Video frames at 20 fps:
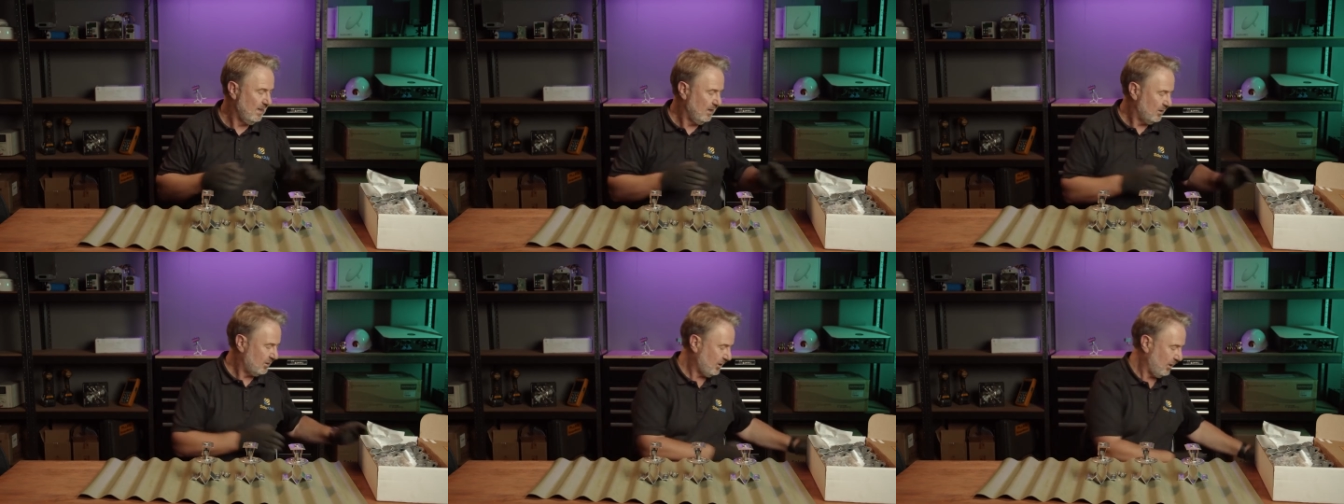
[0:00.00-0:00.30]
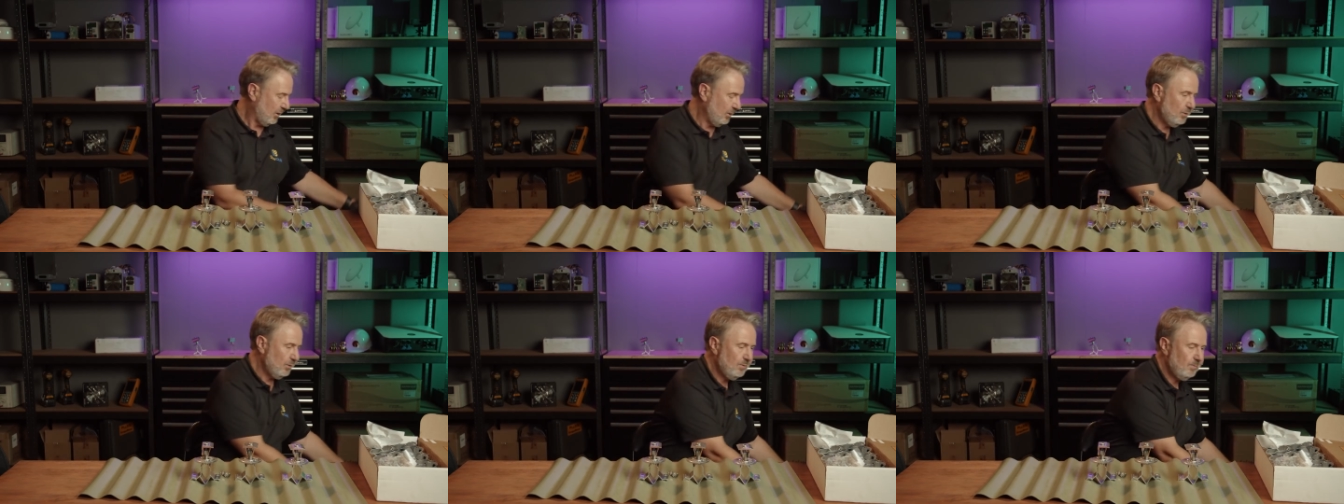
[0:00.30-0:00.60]

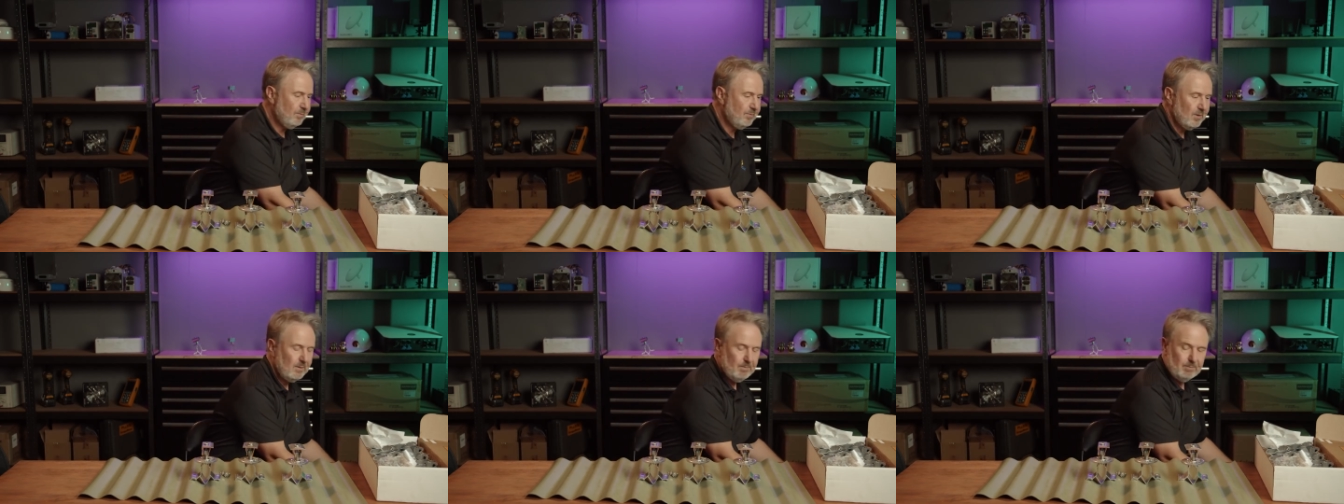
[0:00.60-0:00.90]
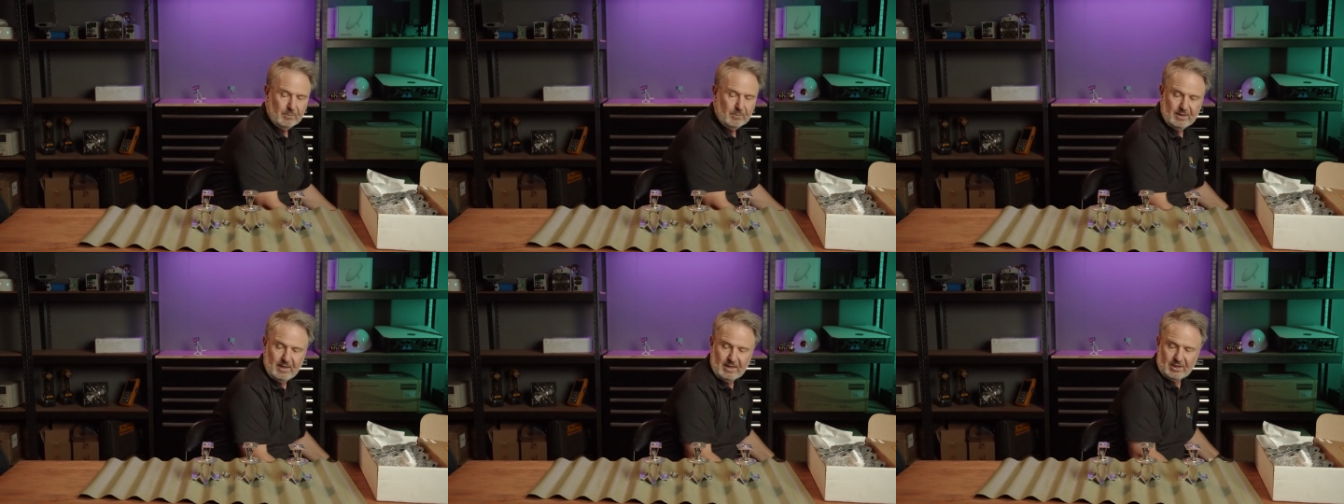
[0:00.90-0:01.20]
So
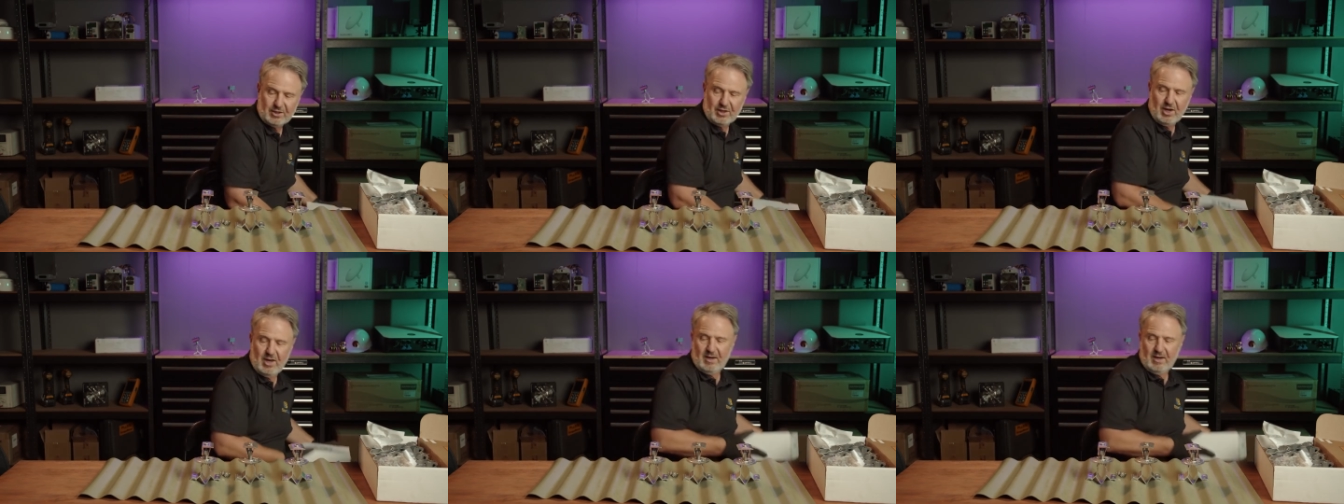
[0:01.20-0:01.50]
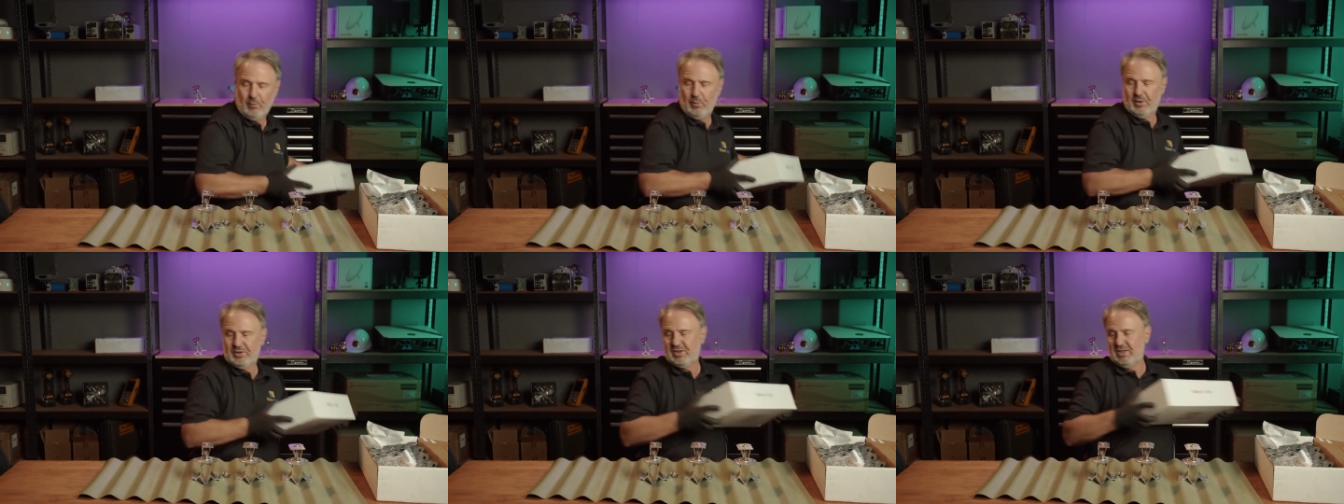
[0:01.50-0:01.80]
that's kind
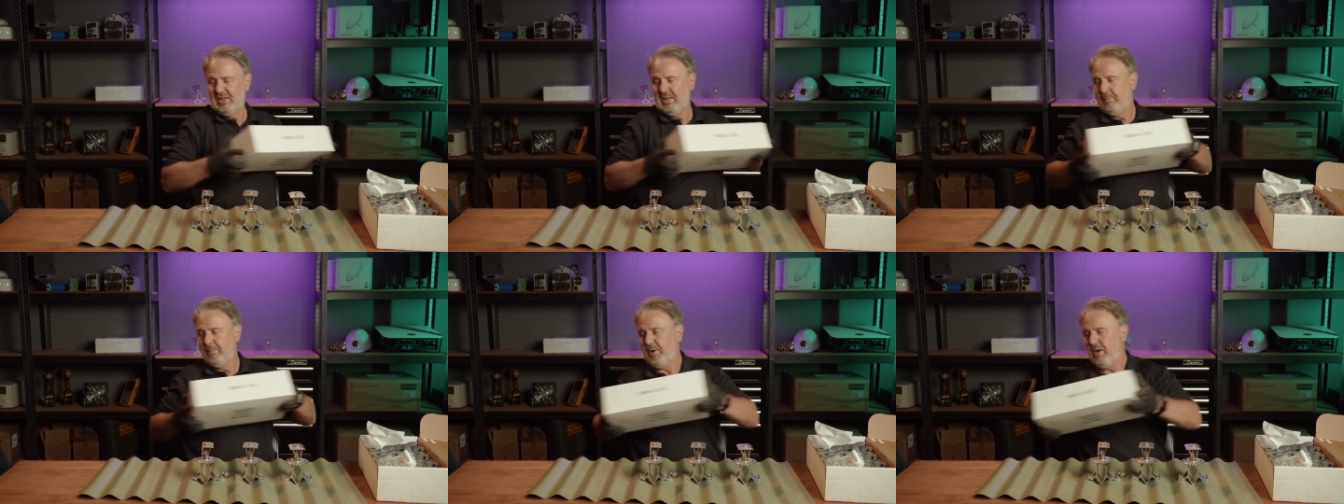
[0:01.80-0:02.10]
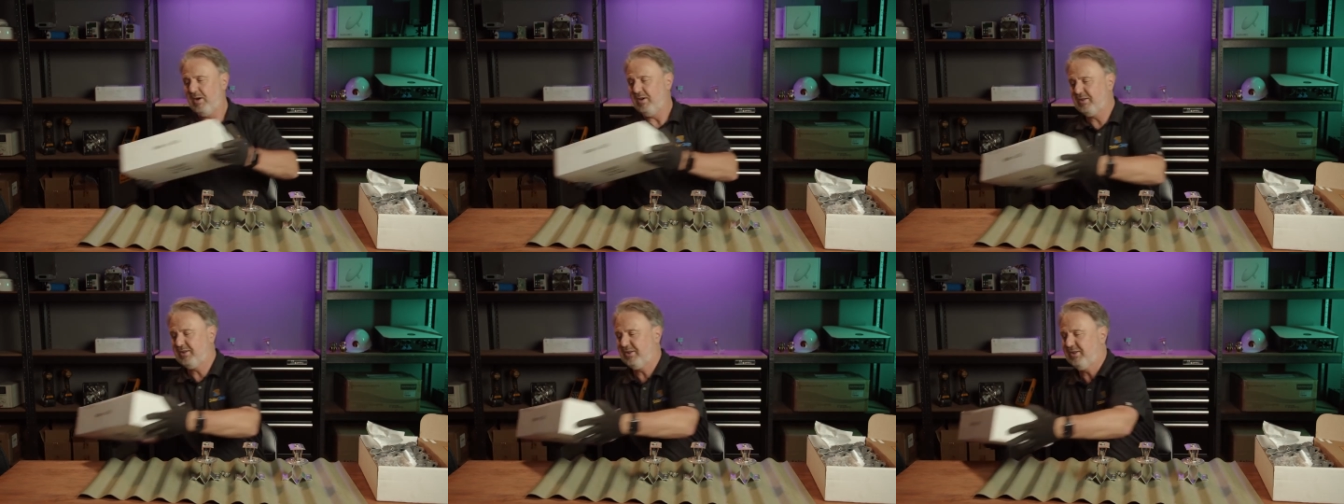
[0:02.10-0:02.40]
of what's in the
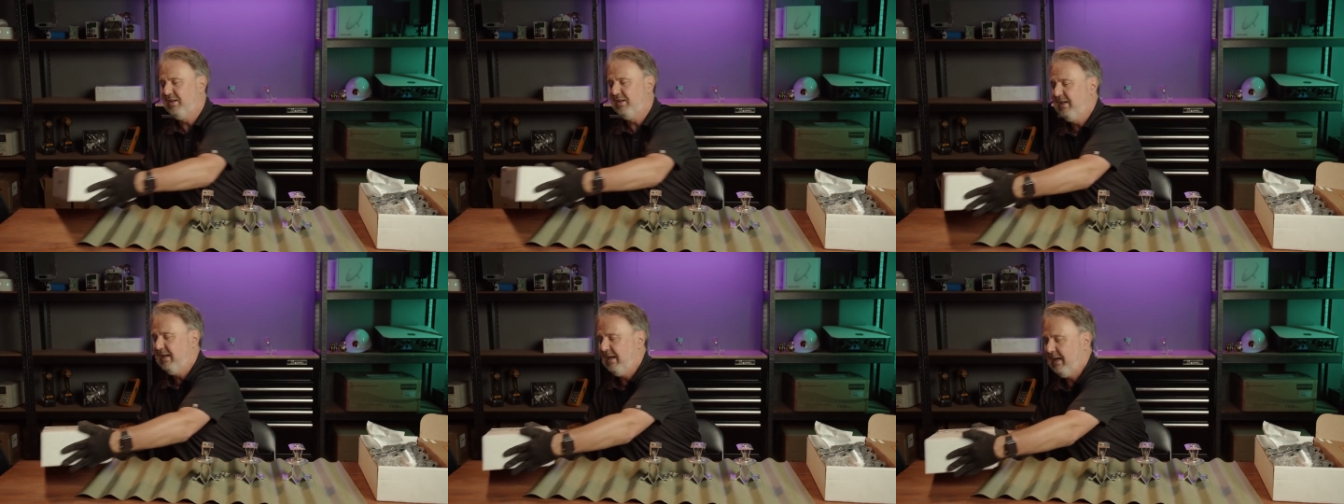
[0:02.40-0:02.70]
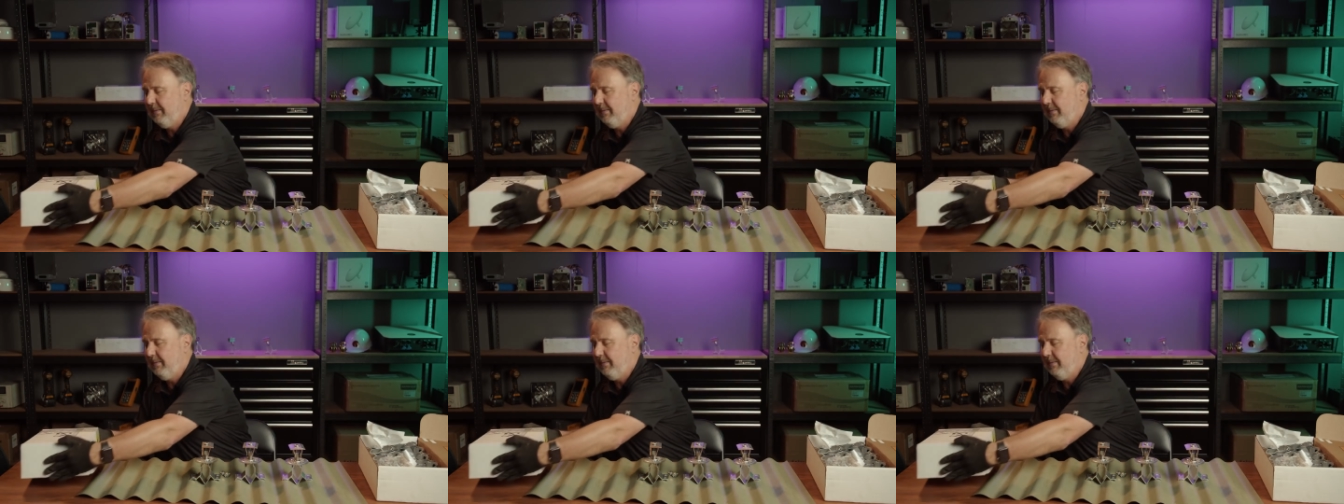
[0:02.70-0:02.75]
box.